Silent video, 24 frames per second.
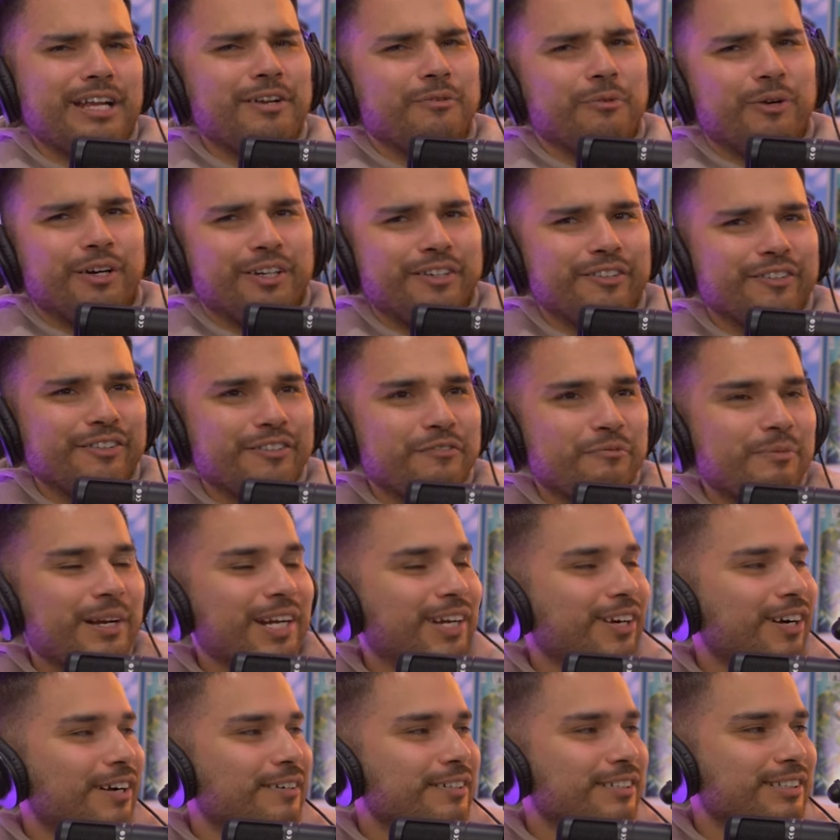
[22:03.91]
I don't want her to leave my
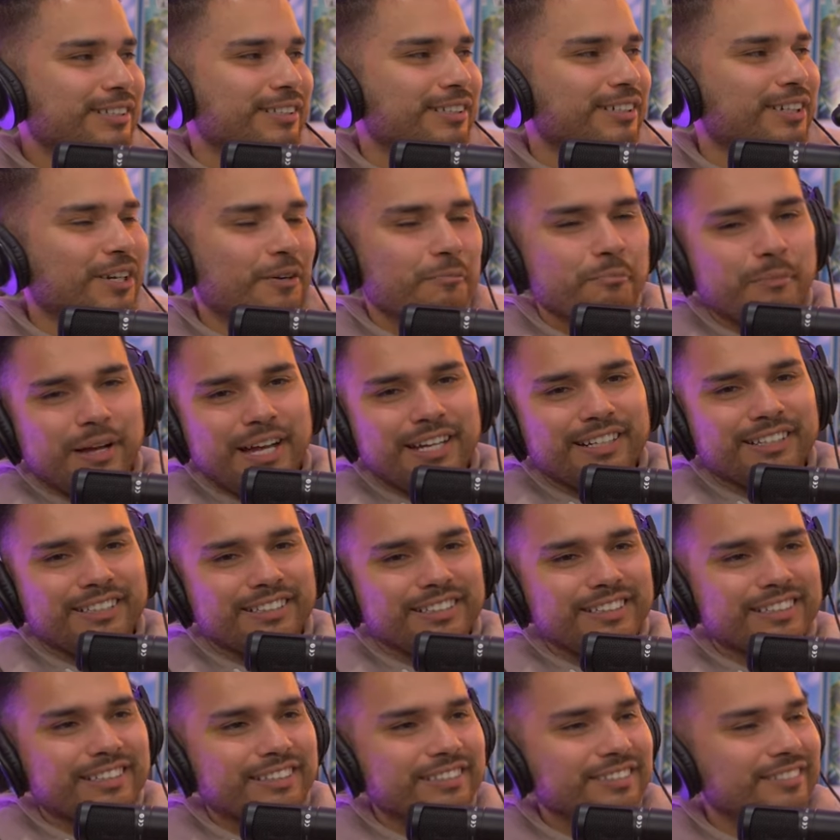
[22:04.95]
car. Just come back
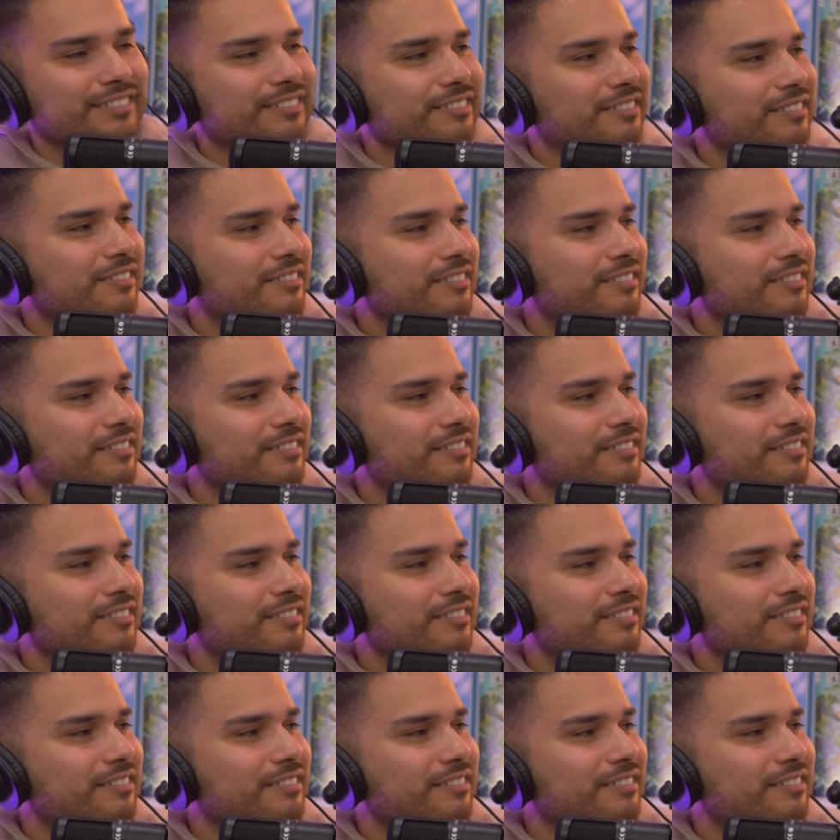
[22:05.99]
and get. It.